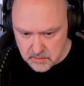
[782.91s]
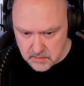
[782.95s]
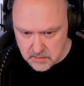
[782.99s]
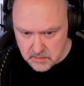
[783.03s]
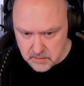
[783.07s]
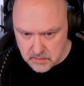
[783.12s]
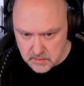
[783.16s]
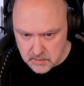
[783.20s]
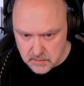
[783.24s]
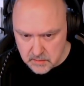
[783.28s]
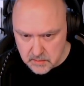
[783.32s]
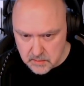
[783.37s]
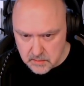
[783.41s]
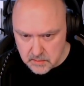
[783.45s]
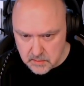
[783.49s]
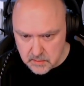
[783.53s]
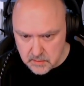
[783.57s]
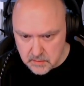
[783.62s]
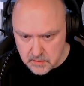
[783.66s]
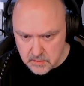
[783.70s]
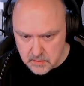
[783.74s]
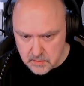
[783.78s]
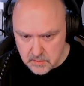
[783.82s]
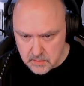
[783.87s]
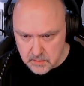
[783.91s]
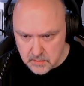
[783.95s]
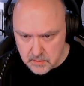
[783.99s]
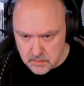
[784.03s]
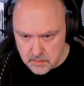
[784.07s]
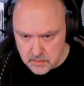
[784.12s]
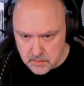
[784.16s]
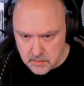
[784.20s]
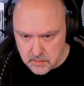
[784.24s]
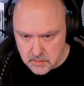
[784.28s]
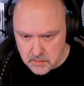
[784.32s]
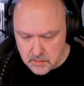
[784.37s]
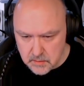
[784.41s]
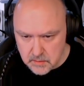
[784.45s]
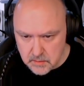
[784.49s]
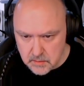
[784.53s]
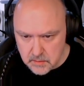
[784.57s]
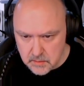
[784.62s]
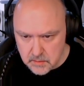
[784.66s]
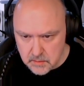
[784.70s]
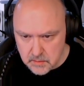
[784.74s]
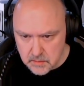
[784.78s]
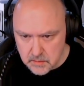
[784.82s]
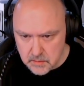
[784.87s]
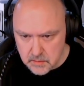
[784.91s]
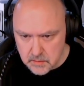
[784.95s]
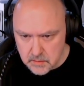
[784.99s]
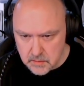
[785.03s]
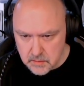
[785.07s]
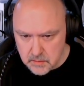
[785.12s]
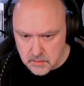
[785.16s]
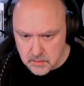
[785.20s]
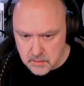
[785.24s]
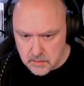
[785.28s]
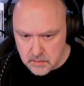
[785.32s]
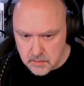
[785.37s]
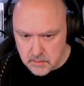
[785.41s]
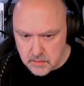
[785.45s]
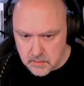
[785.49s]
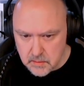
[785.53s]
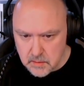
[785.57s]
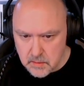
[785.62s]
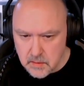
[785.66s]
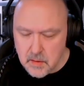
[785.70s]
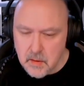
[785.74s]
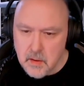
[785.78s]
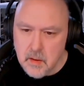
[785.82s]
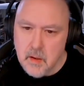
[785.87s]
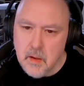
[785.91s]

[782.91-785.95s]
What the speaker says: [no speech]